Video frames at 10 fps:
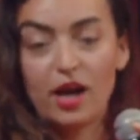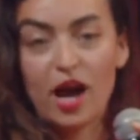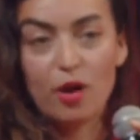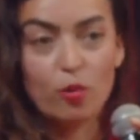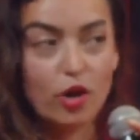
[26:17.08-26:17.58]

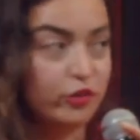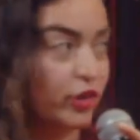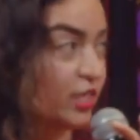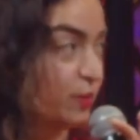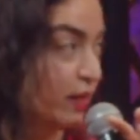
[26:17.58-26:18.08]
water
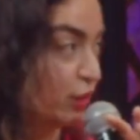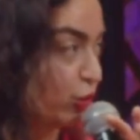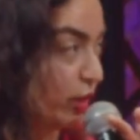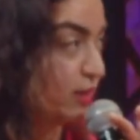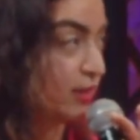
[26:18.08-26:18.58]
is being
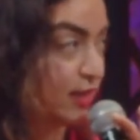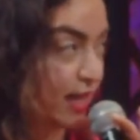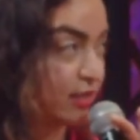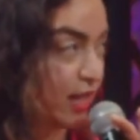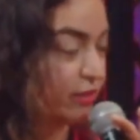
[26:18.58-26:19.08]
treated,
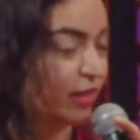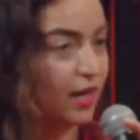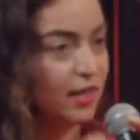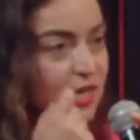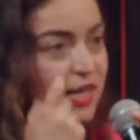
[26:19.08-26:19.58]
etc.
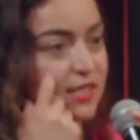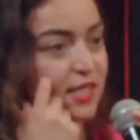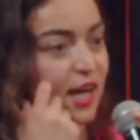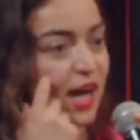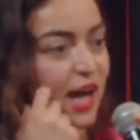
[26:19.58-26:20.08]
So
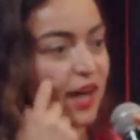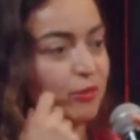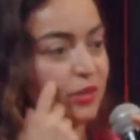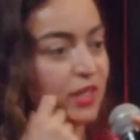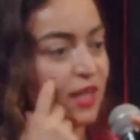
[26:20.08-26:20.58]
I
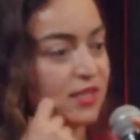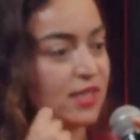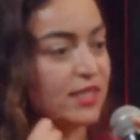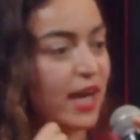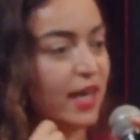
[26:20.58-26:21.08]
wouldn't
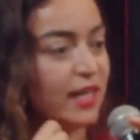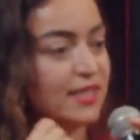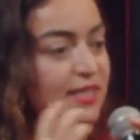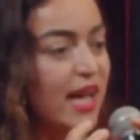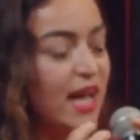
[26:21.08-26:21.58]
necessarily
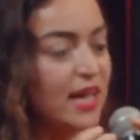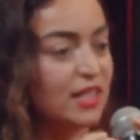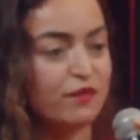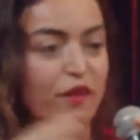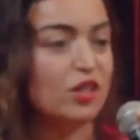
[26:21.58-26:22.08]
say
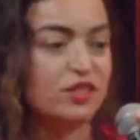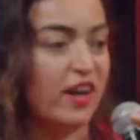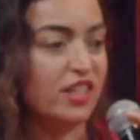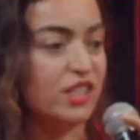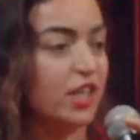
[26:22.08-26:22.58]
it's fast
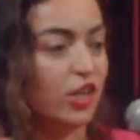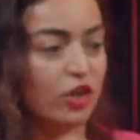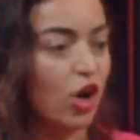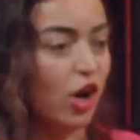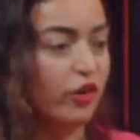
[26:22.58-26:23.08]
fashion or
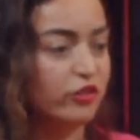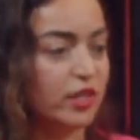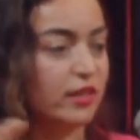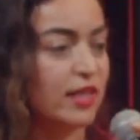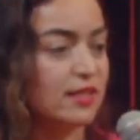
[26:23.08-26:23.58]
not,
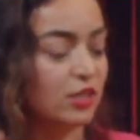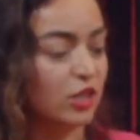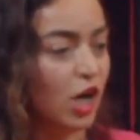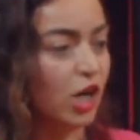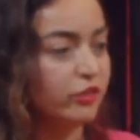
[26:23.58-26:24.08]
and this or
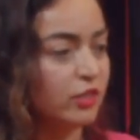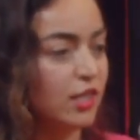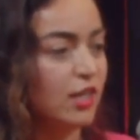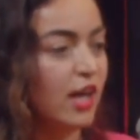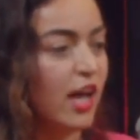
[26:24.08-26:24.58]
not.
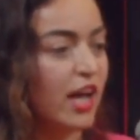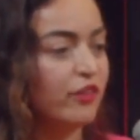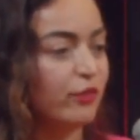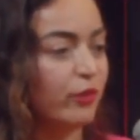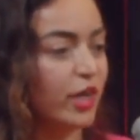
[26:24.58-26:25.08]

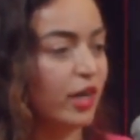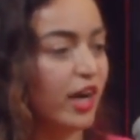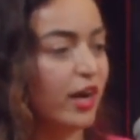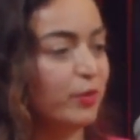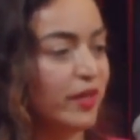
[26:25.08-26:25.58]

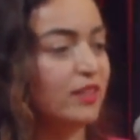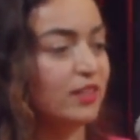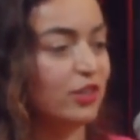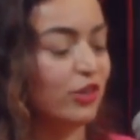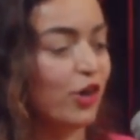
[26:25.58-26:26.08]
But
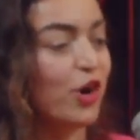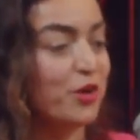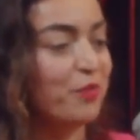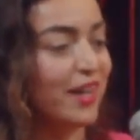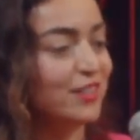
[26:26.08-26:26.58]
going
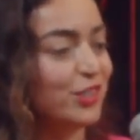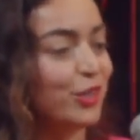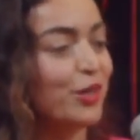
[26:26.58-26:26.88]
back to,